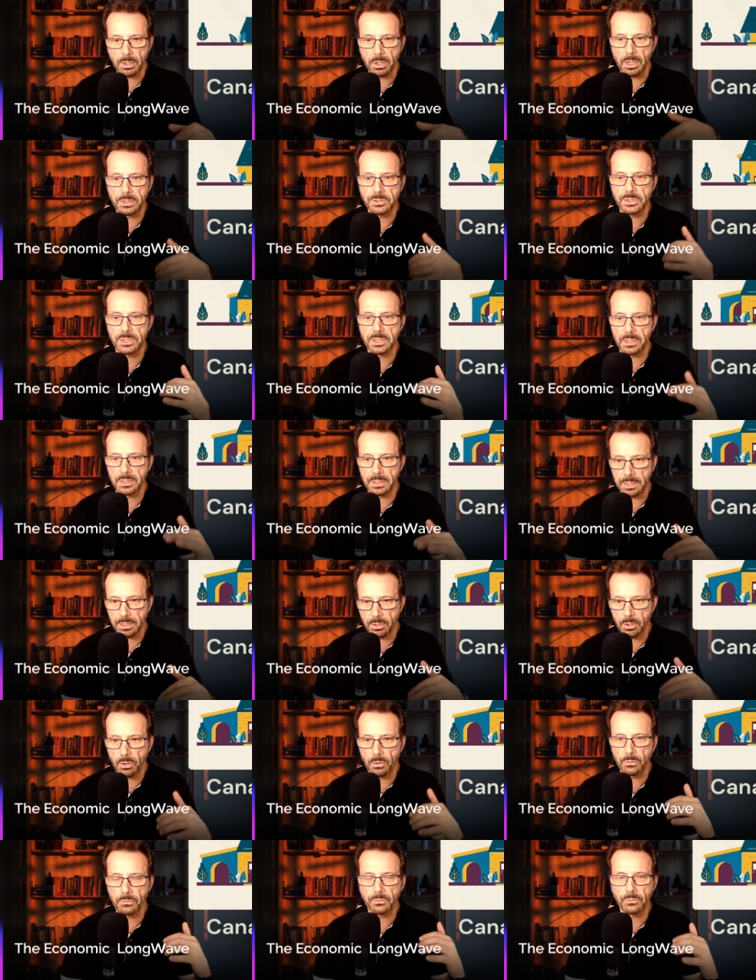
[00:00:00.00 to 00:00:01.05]

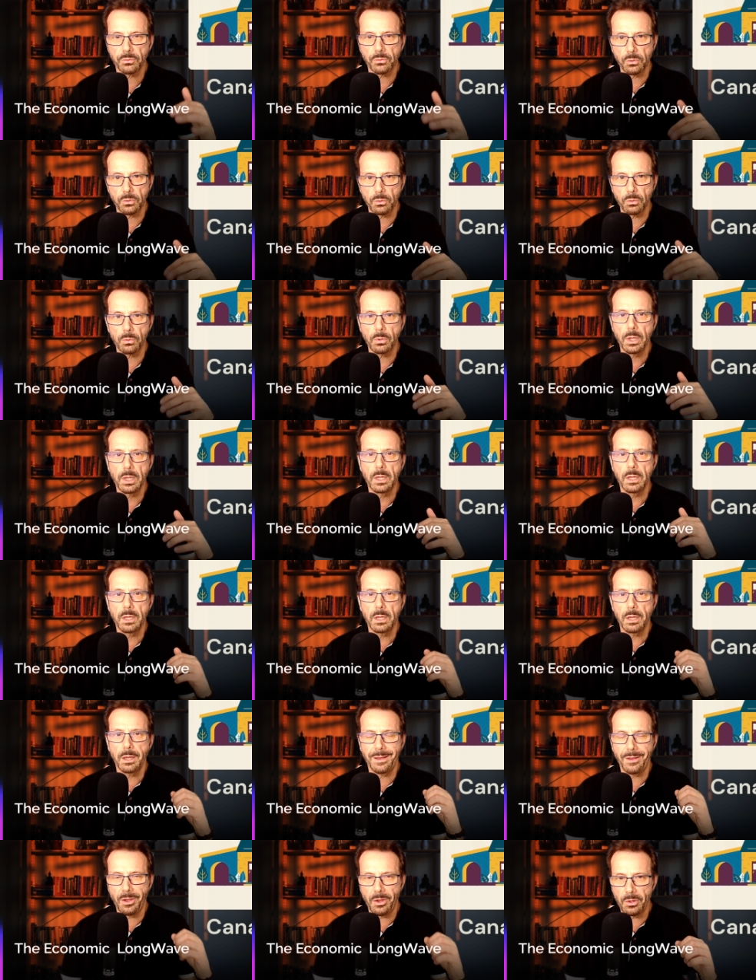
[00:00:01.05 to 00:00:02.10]
chronologically going
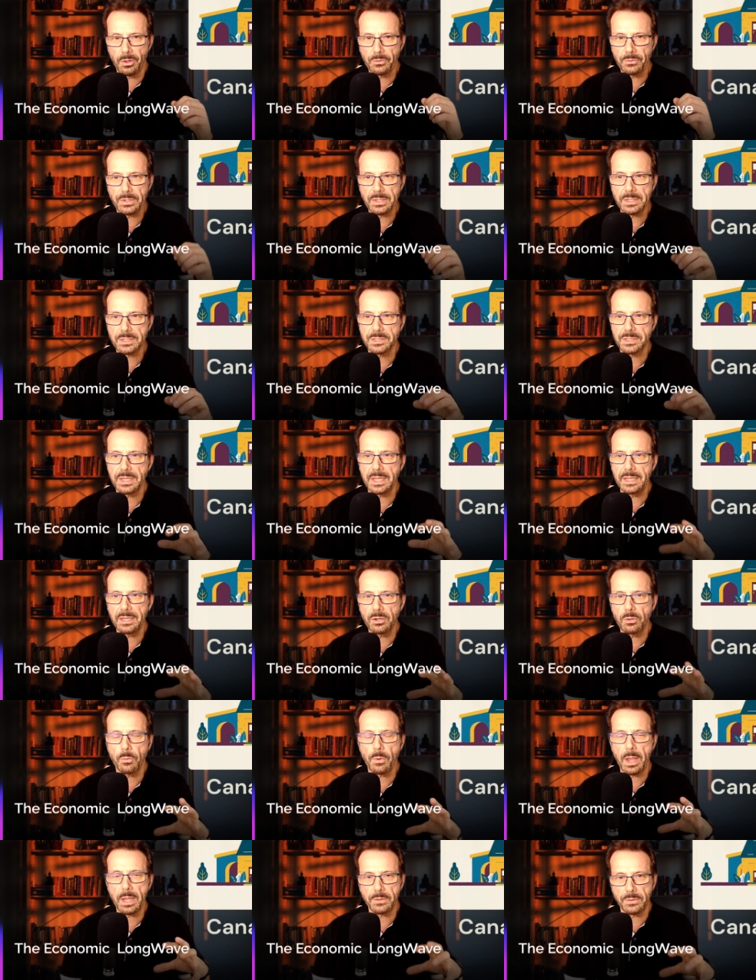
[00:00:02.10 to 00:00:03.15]
through all
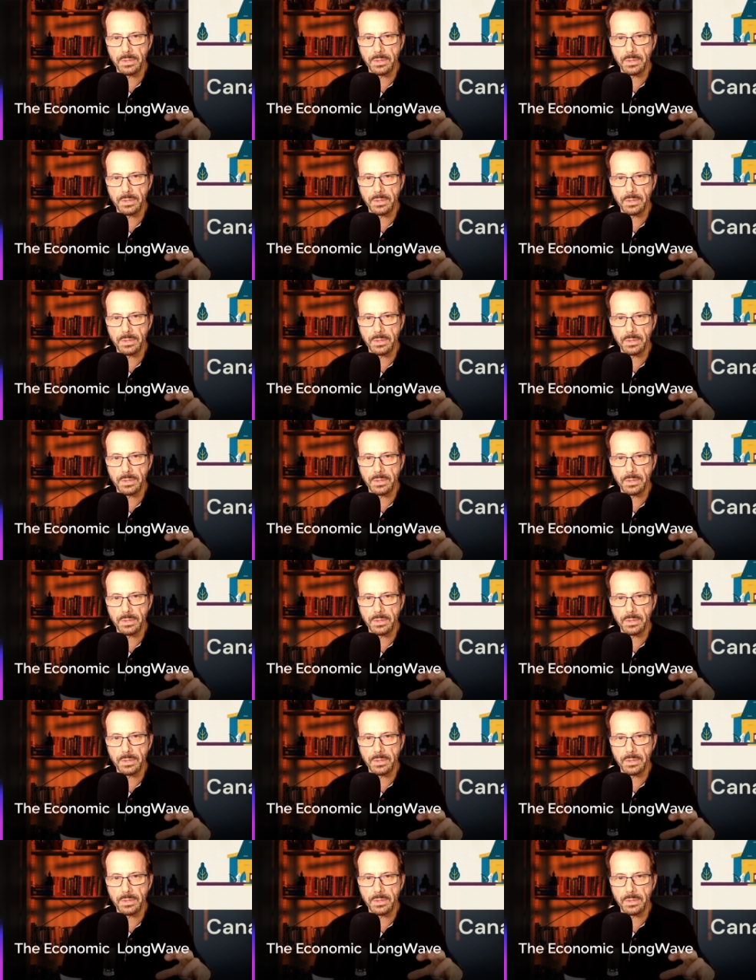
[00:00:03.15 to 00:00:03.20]
this